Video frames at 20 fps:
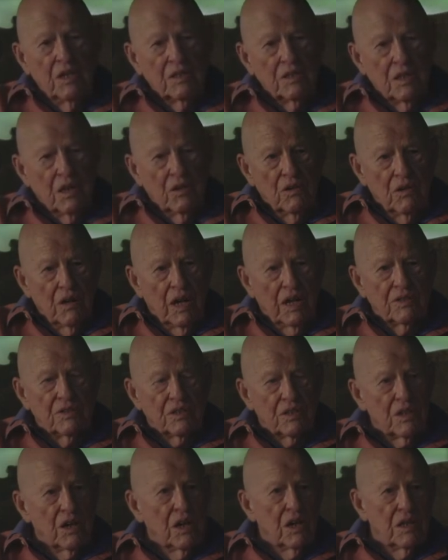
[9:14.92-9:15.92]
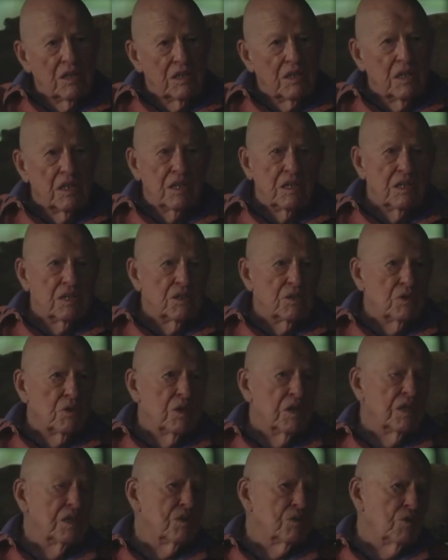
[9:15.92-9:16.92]
So I started in in
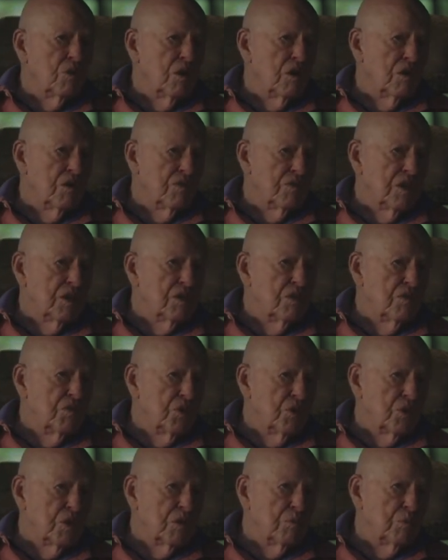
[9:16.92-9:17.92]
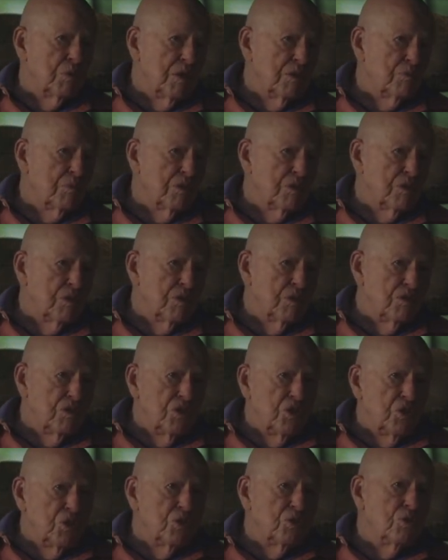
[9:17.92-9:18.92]
2012 interviewing people who
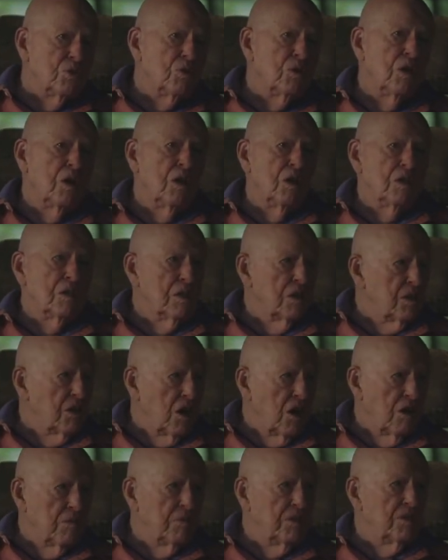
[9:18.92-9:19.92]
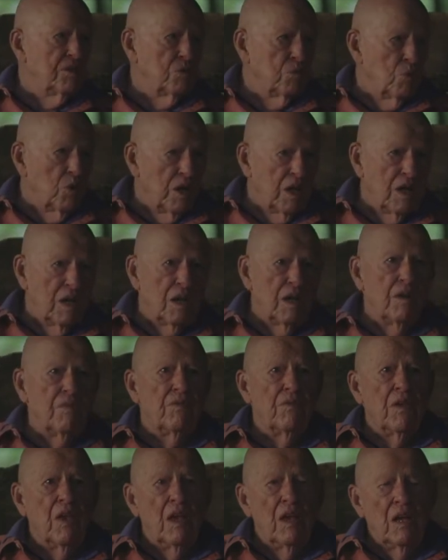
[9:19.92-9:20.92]
knew the Darbees
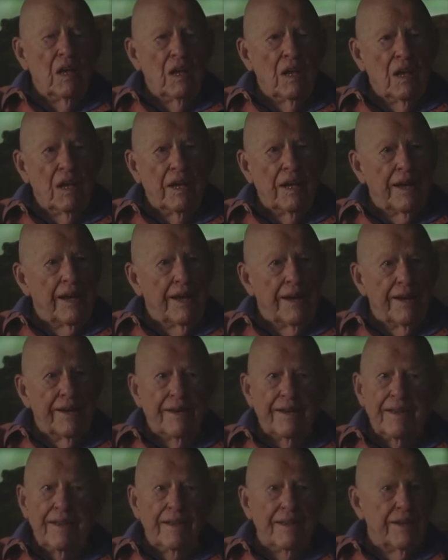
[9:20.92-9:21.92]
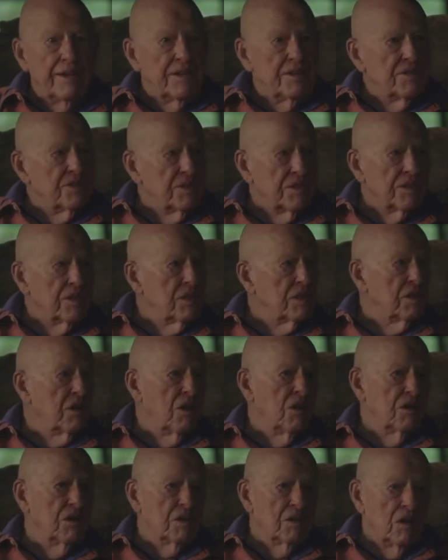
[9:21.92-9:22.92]
well, and it is still
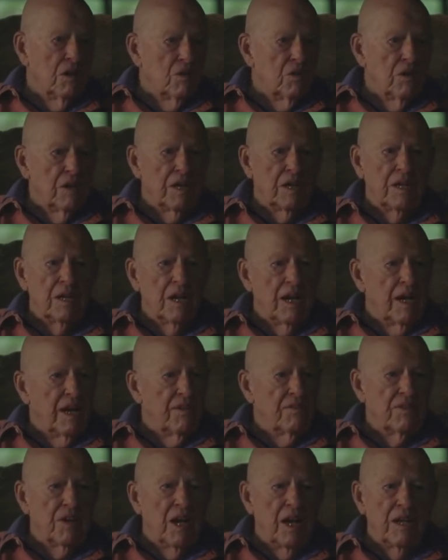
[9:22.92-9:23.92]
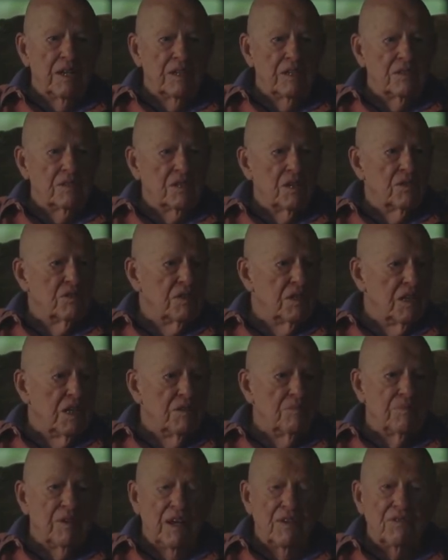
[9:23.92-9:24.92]
ongoing. I've gotten so
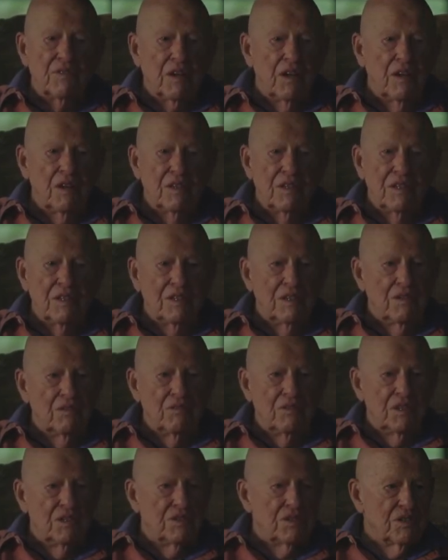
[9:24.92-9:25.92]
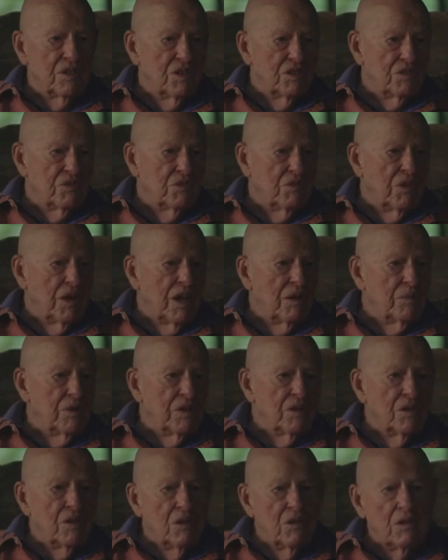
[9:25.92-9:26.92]
deep, I've called it a research
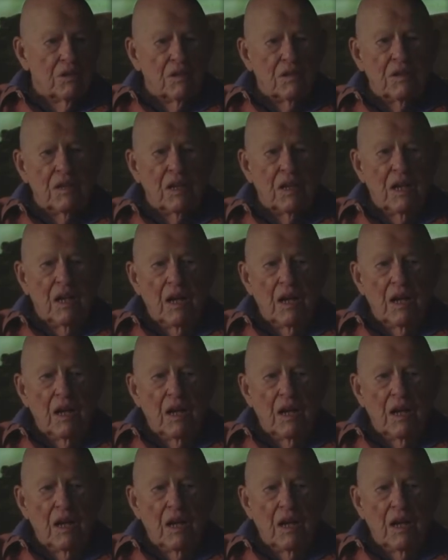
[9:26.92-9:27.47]
rabbit hole.